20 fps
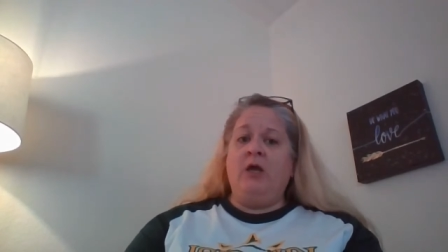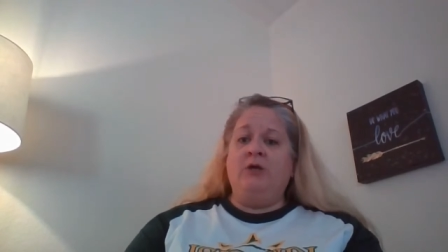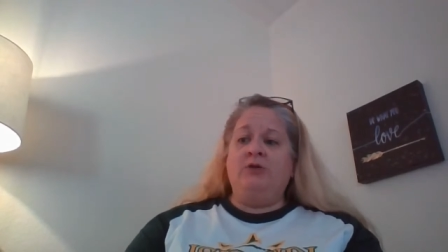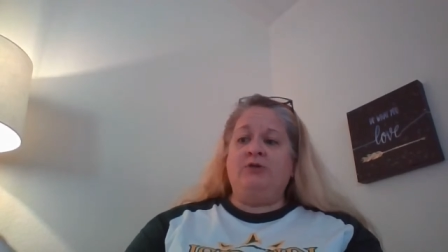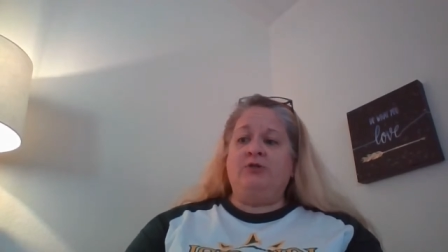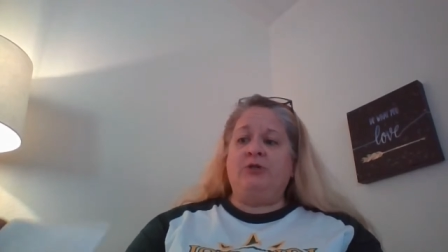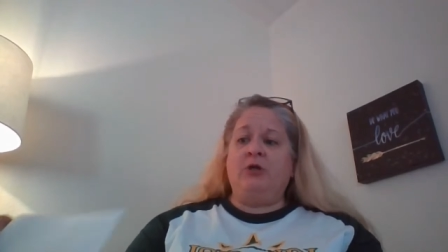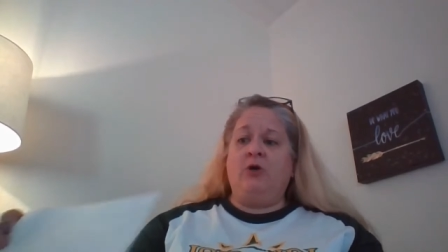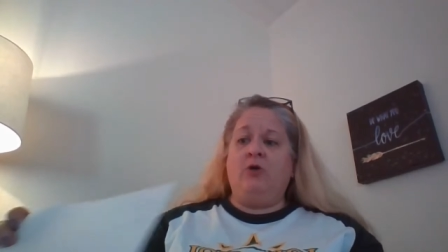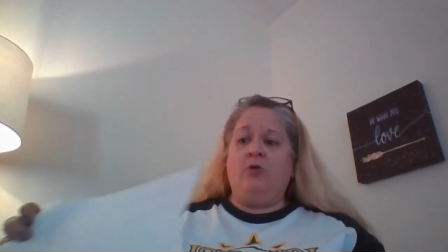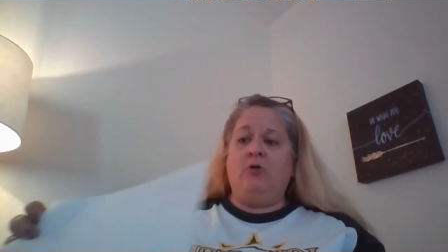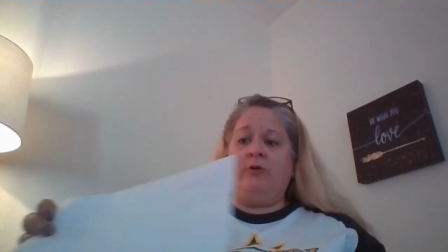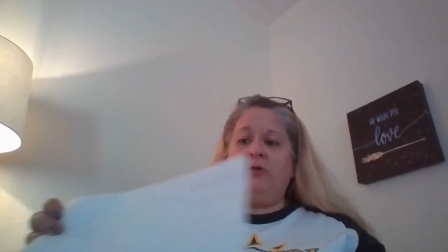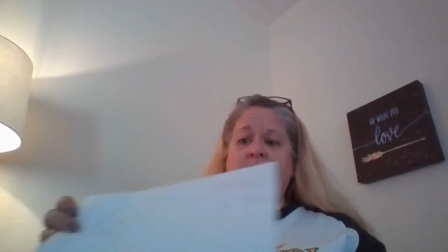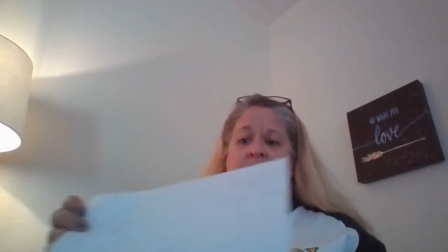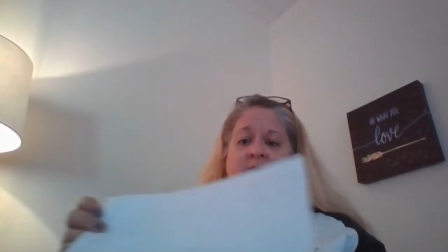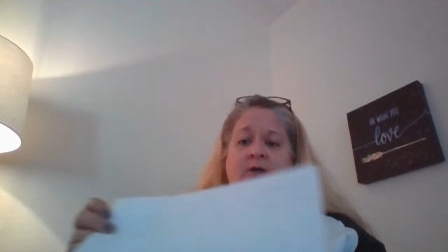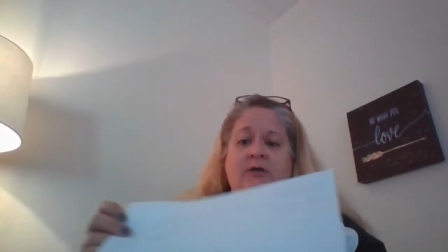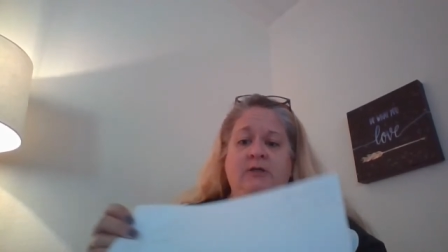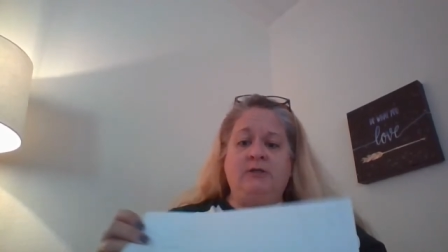So
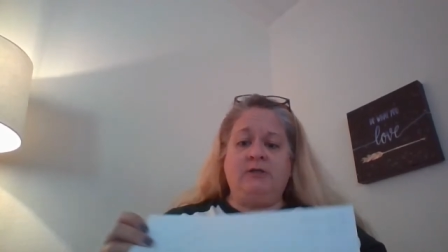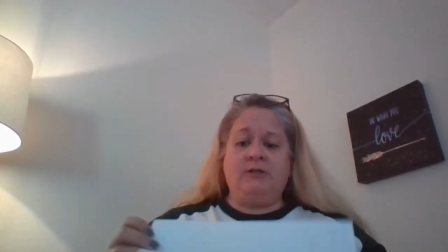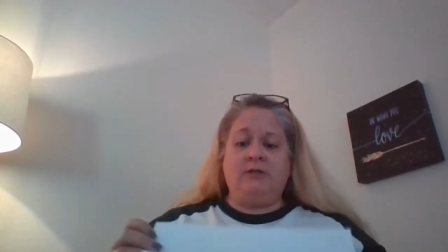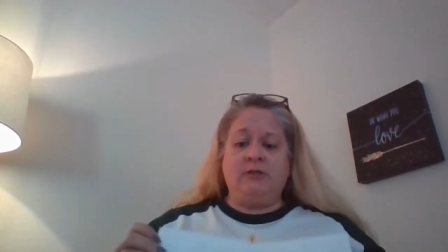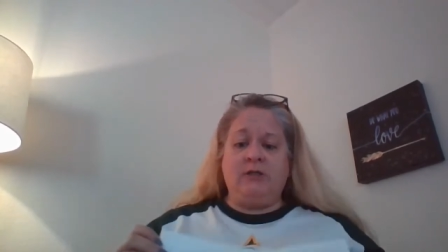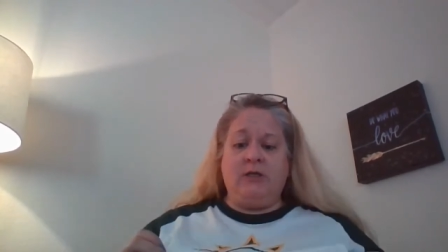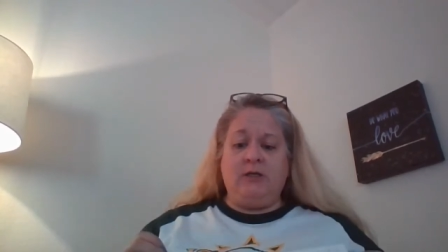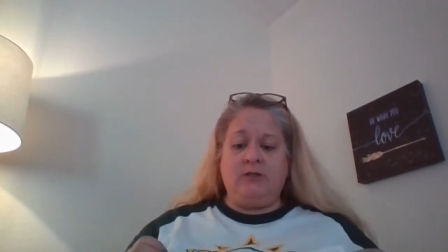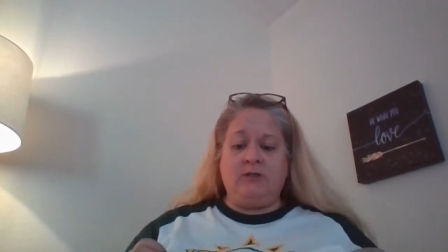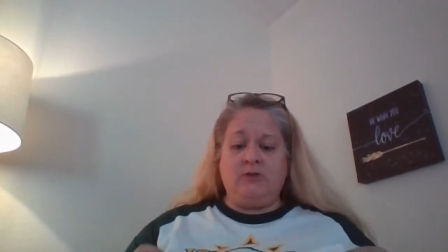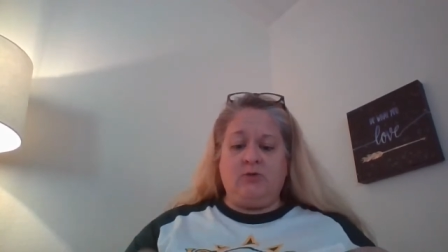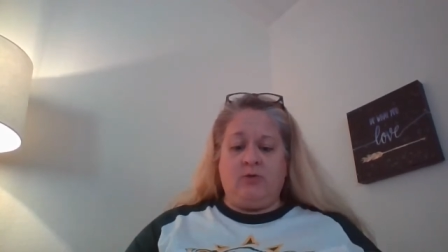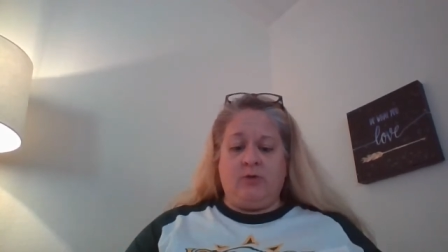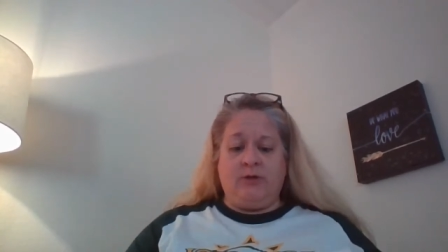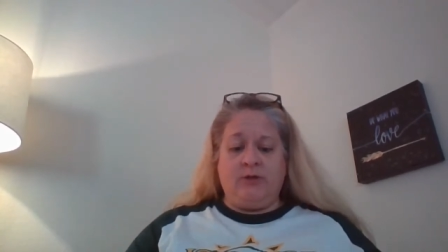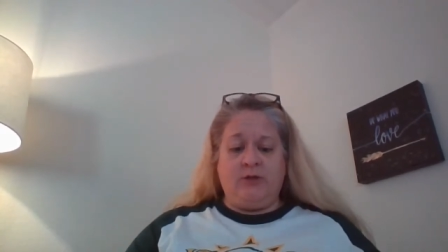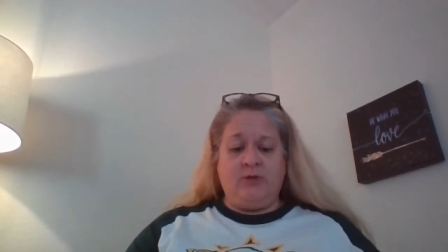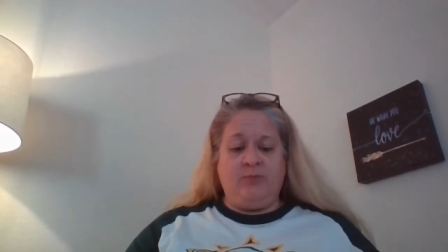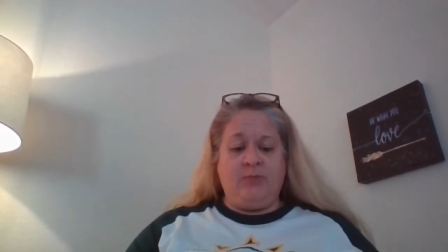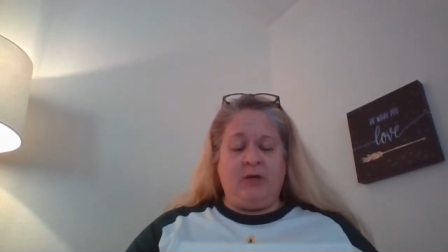this is
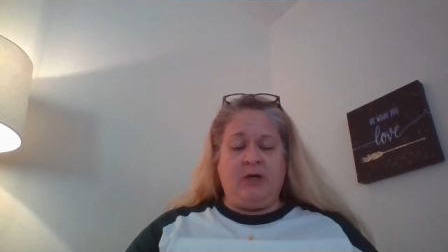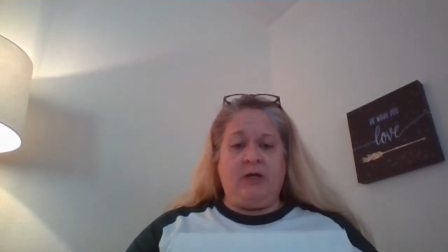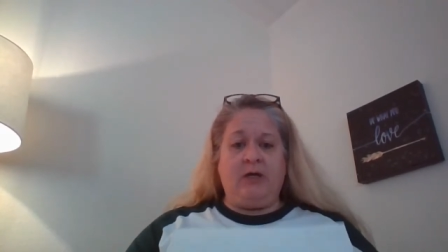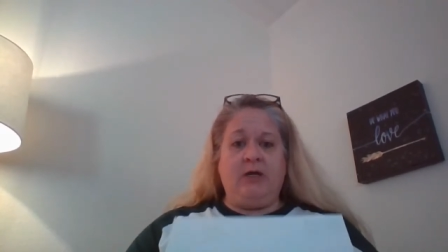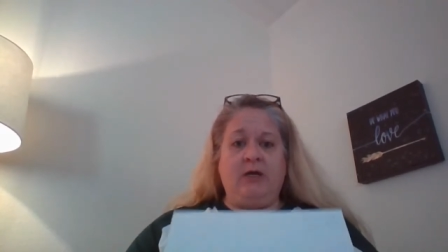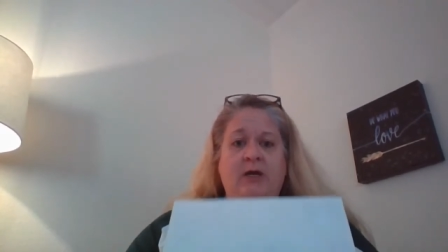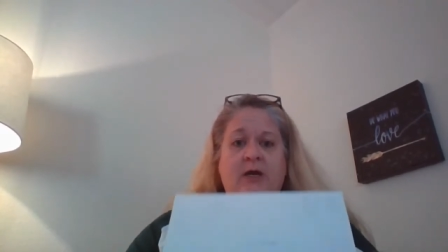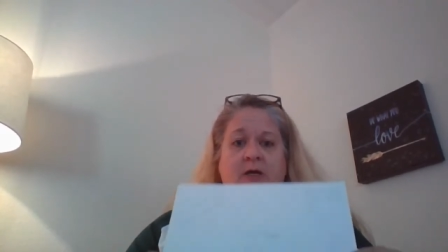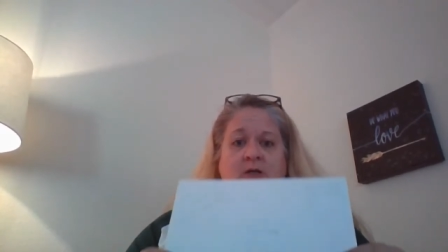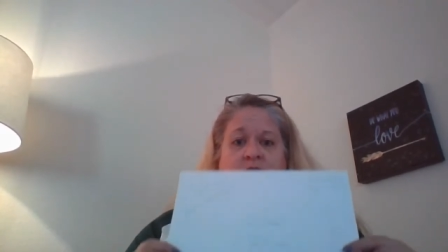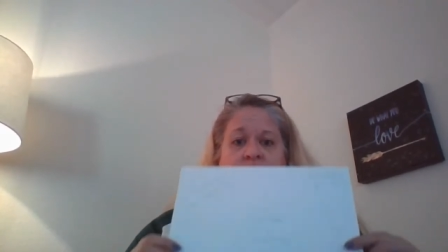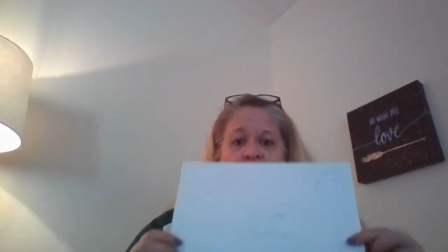going to be a